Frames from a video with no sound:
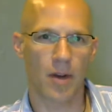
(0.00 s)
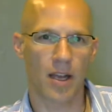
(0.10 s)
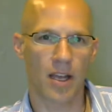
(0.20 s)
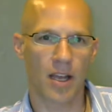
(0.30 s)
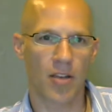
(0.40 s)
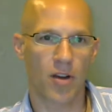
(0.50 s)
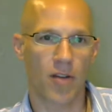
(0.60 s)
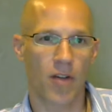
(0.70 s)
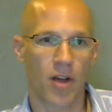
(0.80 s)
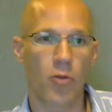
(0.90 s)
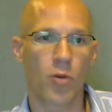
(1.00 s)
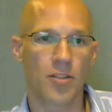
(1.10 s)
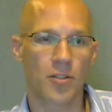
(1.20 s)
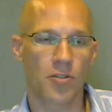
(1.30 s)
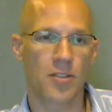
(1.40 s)
And you have other
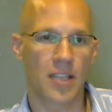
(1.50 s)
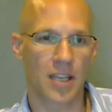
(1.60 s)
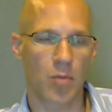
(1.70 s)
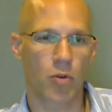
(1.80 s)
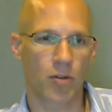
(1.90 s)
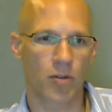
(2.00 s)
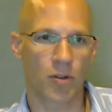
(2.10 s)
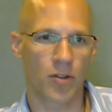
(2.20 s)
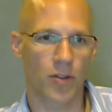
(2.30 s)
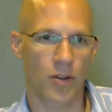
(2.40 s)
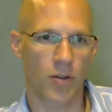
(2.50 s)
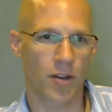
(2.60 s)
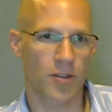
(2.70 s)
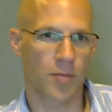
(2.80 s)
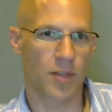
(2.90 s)
ways you're using the ePortfolio too. I
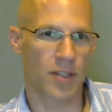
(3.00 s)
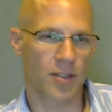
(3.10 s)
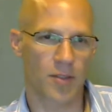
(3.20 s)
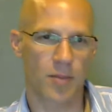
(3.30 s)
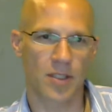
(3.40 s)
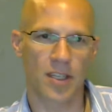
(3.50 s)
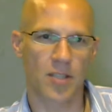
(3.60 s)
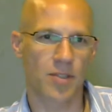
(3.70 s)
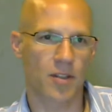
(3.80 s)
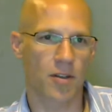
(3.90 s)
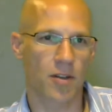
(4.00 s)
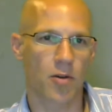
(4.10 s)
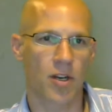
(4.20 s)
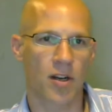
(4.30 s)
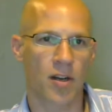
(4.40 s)
heard you mention some assessments that are
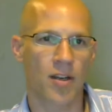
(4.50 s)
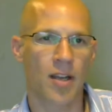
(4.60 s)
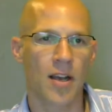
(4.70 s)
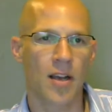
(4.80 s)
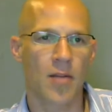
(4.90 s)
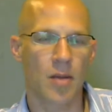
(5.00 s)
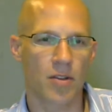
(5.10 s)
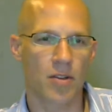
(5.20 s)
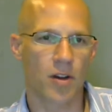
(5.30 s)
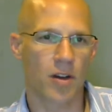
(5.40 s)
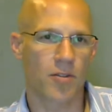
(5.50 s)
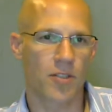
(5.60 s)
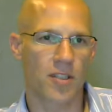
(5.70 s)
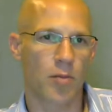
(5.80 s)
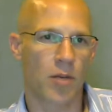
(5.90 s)
going on. Maybe you could talk to
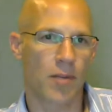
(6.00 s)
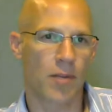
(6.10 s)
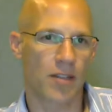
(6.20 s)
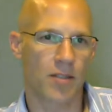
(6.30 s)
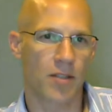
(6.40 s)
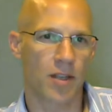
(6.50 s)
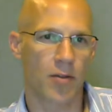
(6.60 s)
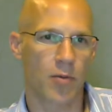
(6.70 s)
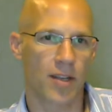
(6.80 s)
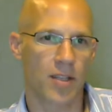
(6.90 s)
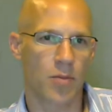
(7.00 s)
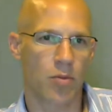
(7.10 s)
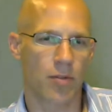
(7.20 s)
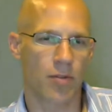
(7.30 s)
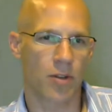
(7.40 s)
us a little bit about some of the other ways
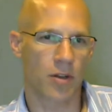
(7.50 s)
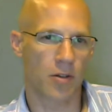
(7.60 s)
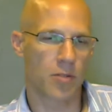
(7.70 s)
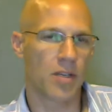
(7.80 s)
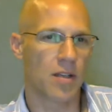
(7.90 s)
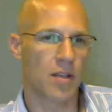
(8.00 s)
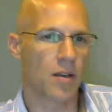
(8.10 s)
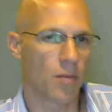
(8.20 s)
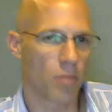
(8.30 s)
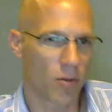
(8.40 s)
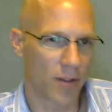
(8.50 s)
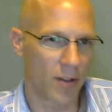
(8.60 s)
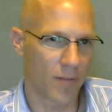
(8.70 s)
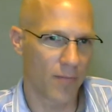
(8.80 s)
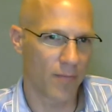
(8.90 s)
ePortfolio is being employed there.